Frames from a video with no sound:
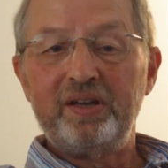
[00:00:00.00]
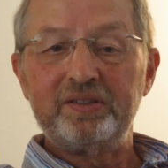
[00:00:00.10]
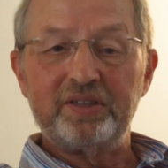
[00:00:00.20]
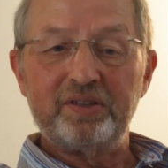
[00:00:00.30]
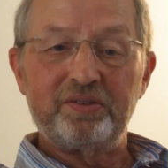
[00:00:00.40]

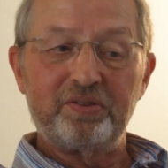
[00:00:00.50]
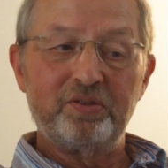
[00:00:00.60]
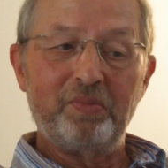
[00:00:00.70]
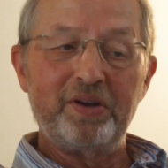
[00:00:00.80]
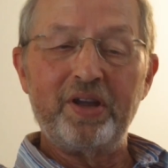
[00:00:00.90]
So through
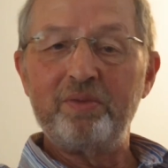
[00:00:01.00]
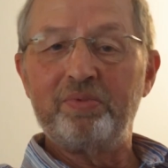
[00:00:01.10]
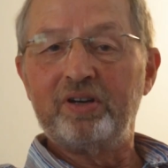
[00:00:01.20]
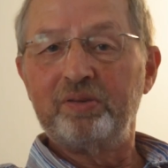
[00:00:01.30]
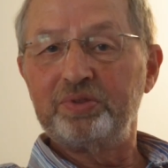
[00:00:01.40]
my
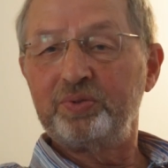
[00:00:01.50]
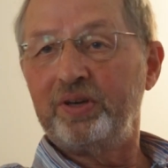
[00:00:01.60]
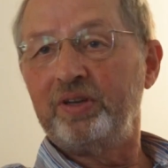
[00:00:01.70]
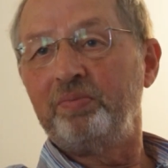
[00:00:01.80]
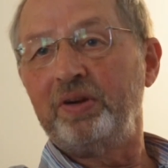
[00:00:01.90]
neighbour, I
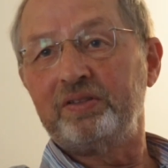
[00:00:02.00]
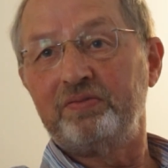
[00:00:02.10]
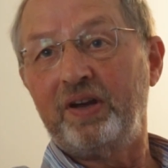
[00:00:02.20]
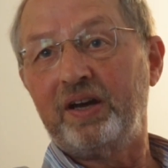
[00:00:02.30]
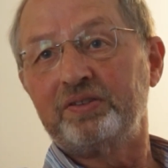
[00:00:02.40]
persuaded Peter
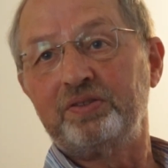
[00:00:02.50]
Fluck